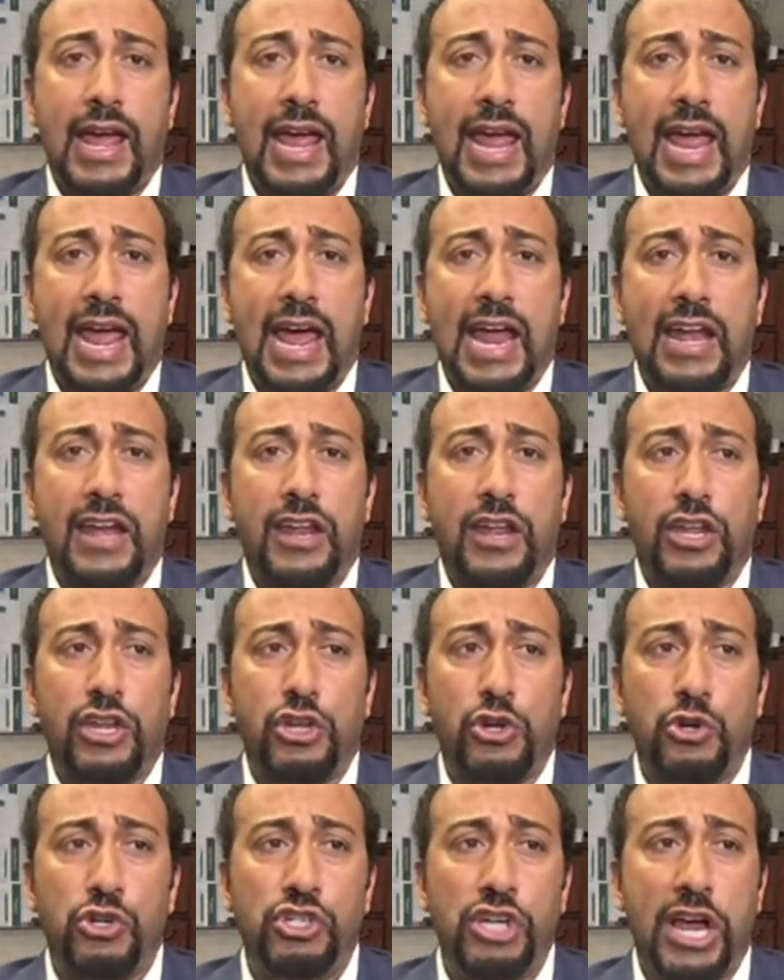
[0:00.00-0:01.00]
And
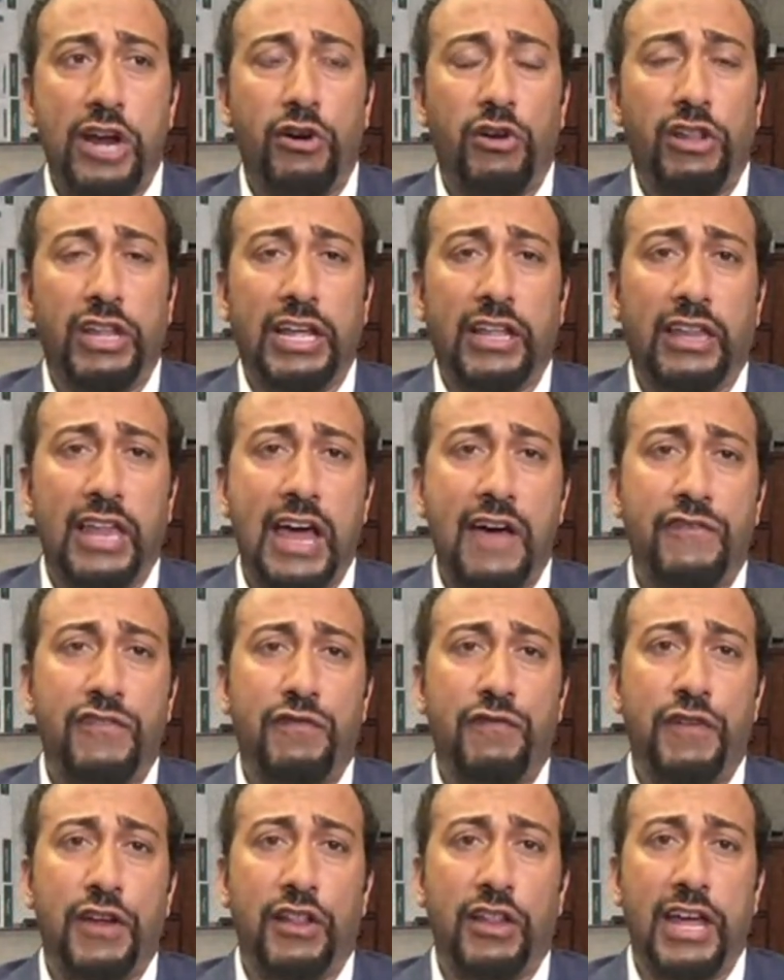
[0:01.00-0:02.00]
you generally
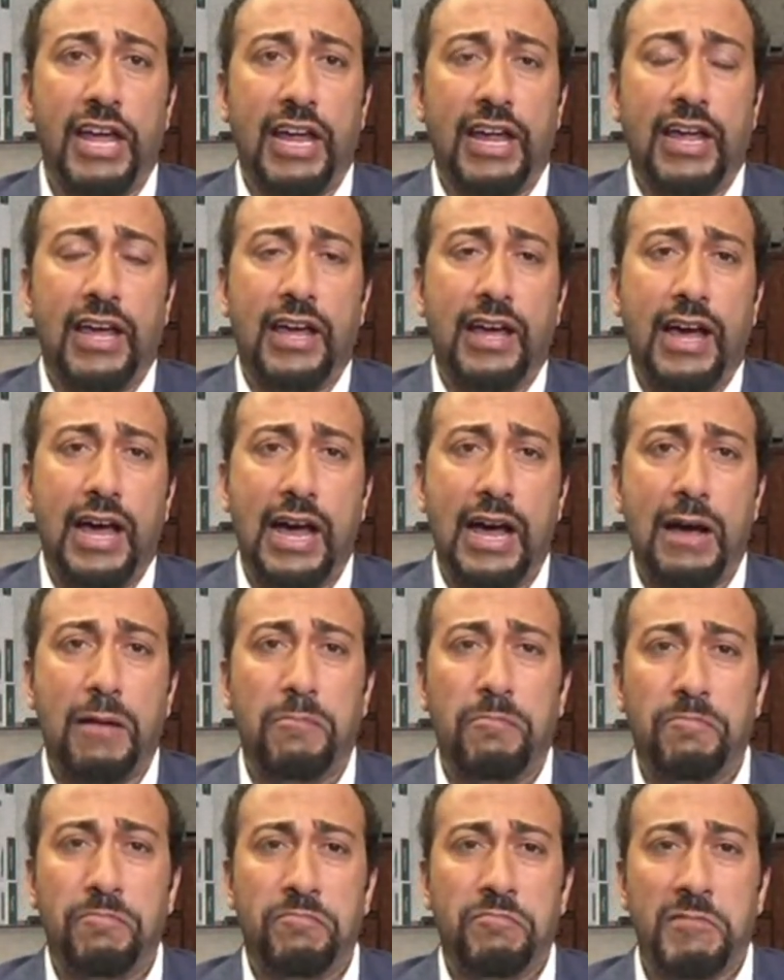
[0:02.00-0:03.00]
left feeling
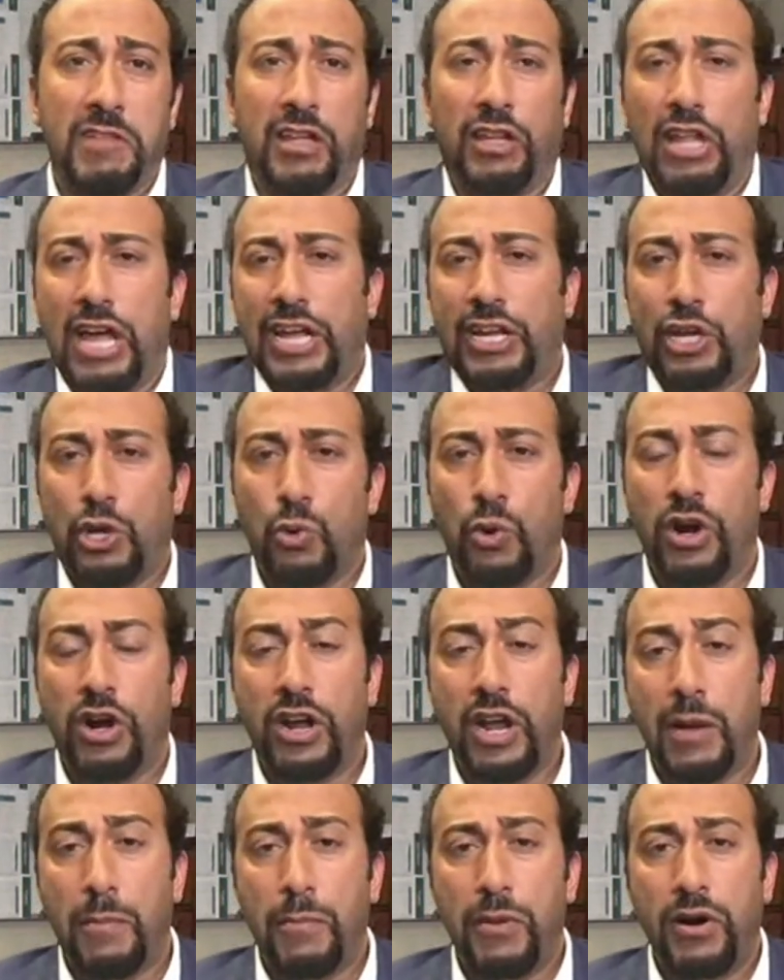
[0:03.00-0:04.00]
um, like you were
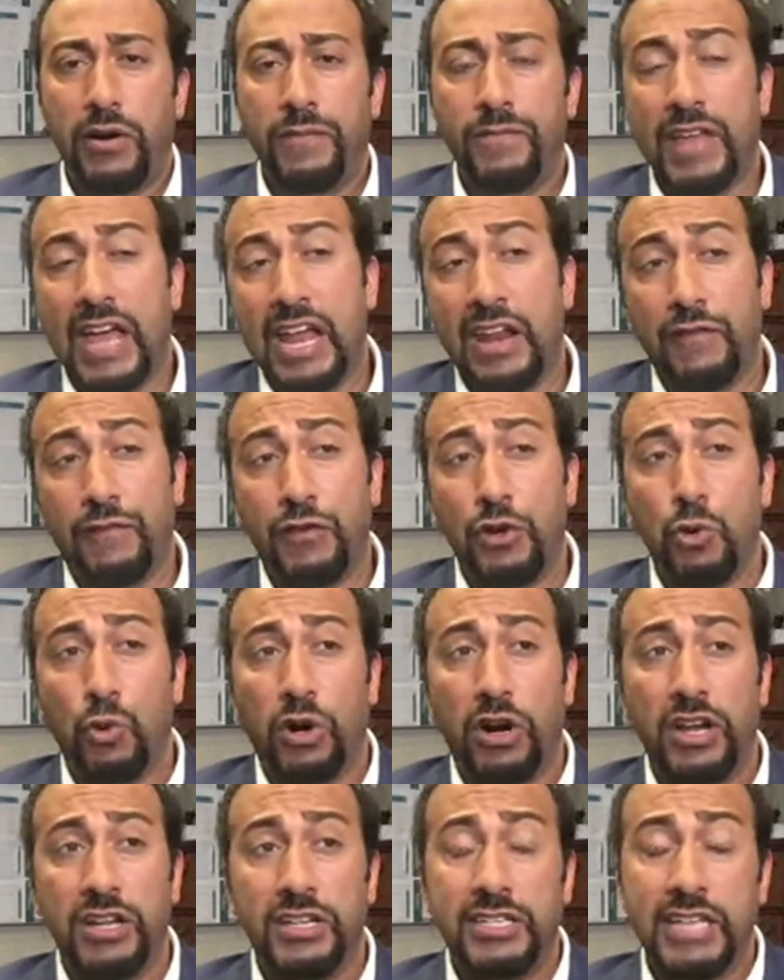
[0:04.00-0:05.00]
a number. And if you
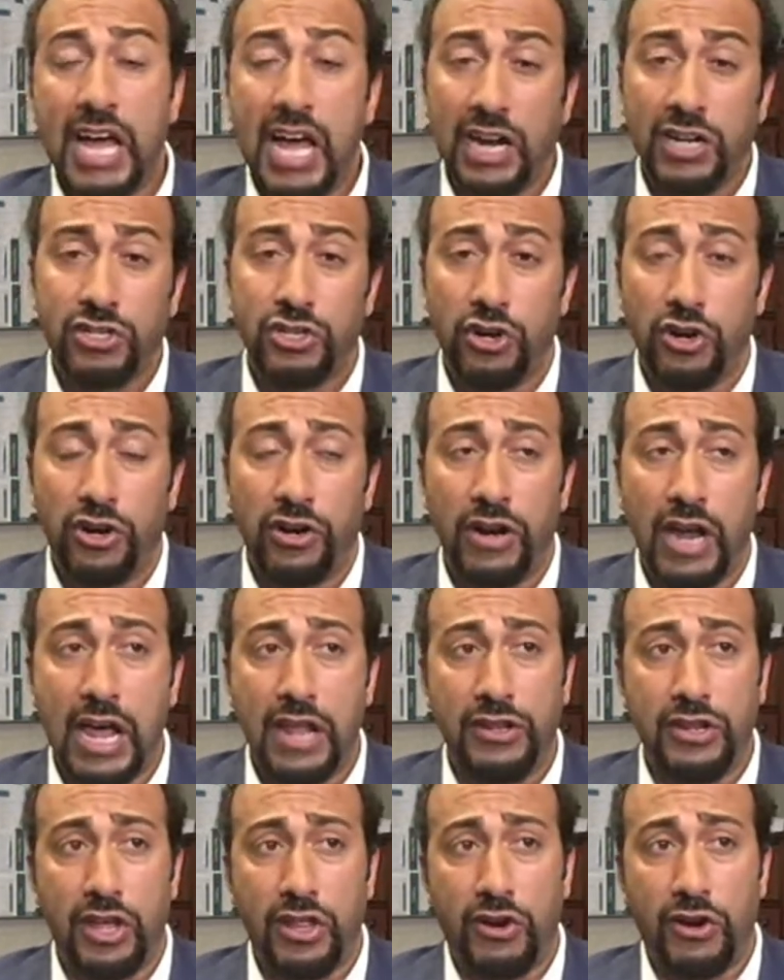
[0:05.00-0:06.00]
were a doctor,
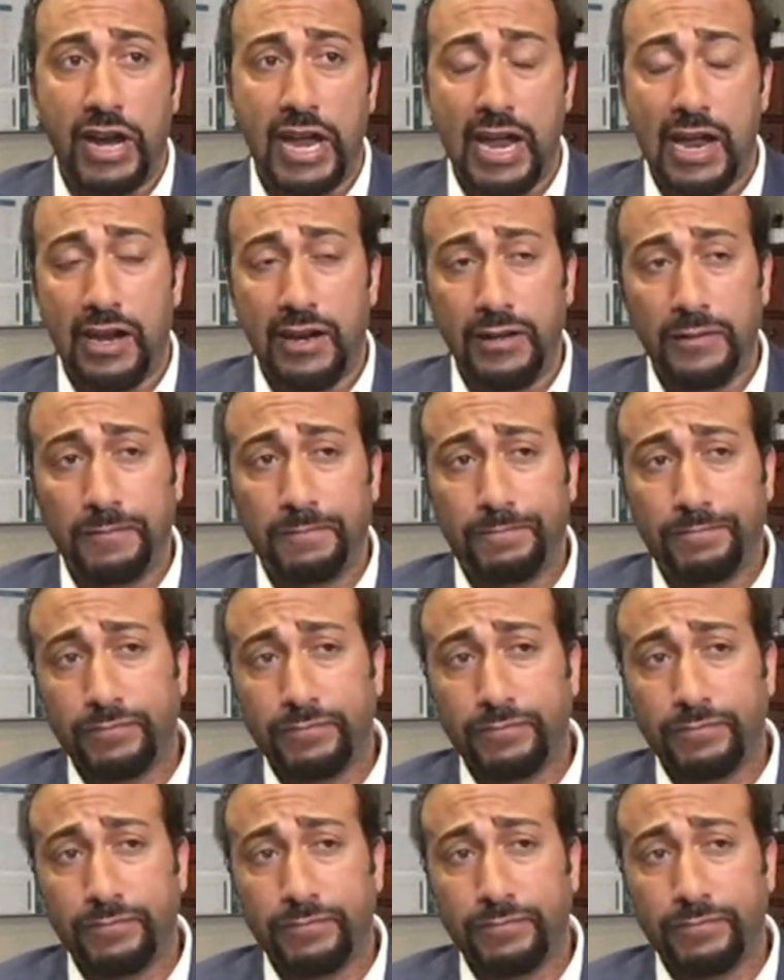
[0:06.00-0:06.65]
on the other hand,